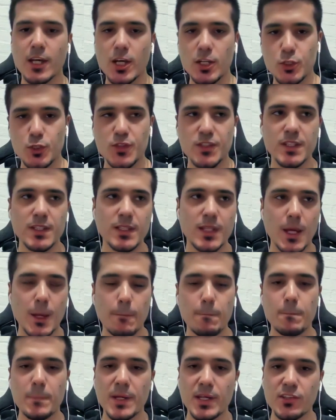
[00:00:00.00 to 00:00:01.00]
using the
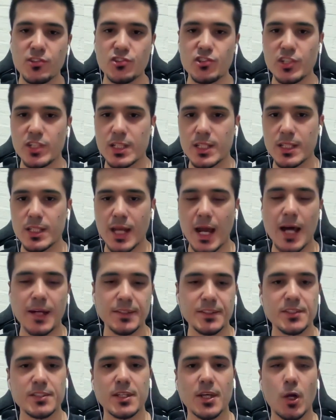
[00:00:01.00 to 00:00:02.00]
pg
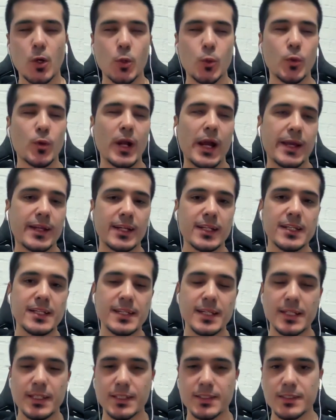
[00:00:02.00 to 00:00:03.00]
underscore
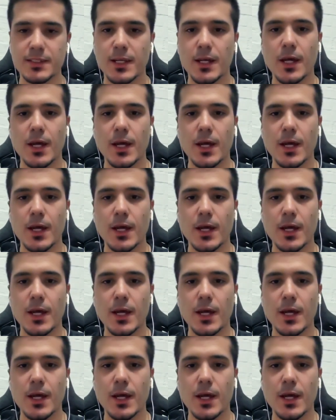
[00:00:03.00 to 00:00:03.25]
analytics